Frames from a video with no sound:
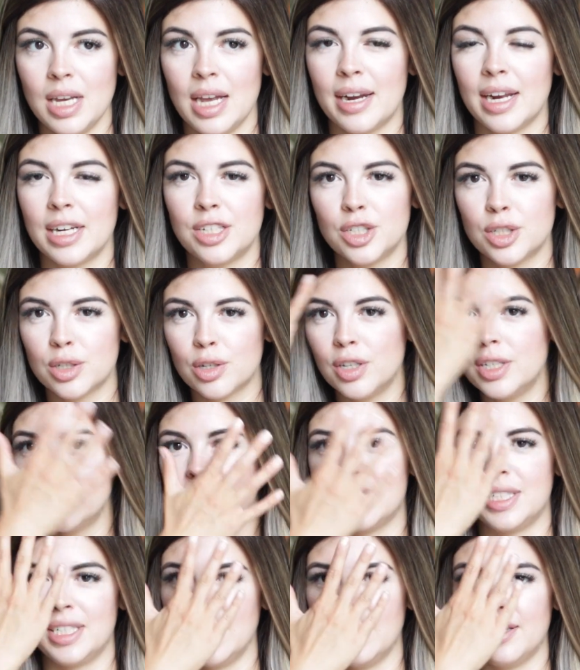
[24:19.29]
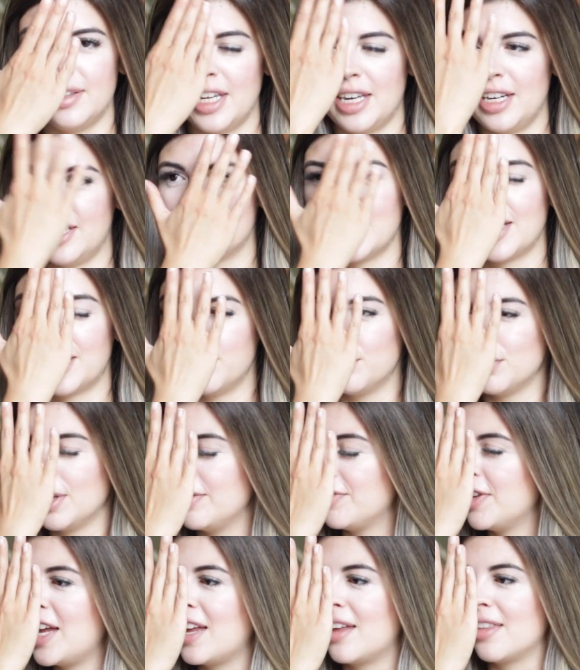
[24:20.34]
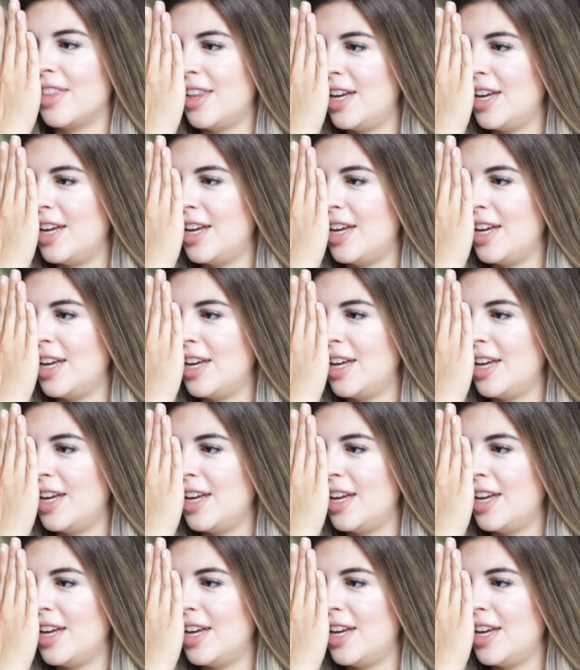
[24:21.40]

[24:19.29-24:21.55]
I just couldn't see it then. It's like you live like